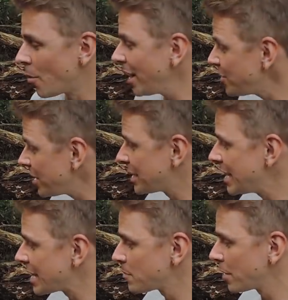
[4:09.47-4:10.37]
Well, as you can
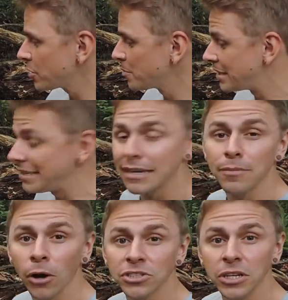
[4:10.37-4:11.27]
see, this mushroom is
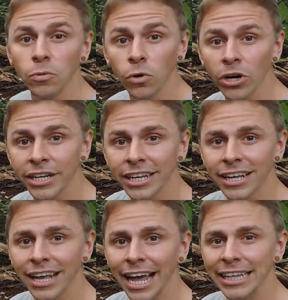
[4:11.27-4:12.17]
decomposing wood,
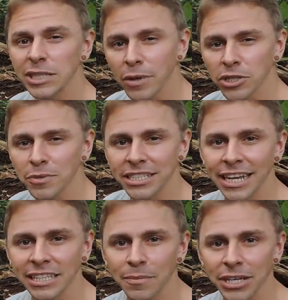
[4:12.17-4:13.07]
and this mushroom is
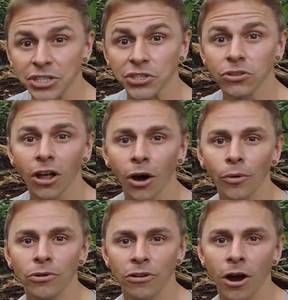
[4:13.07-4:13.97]
said to be a
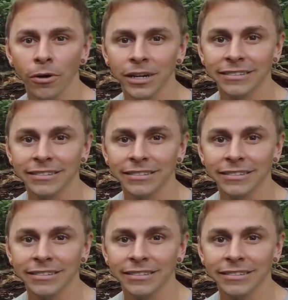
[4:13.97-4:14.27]
slow grower.